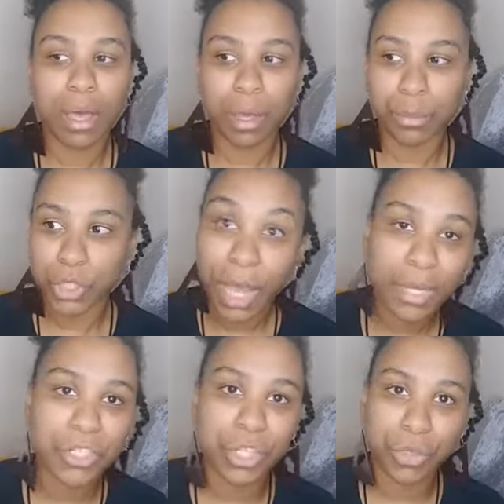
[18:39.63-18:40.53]

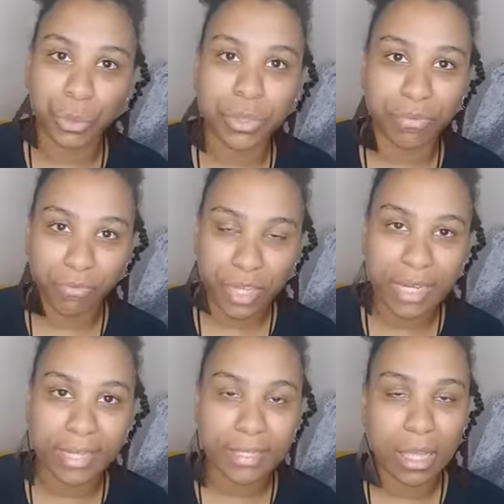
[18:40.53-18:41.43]
challenging thoughts and
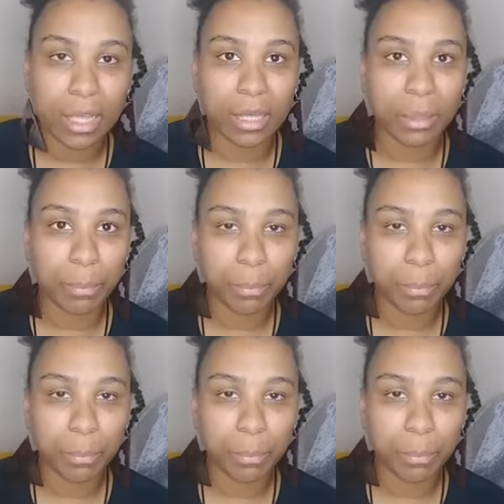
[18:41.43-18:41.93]
feelings that are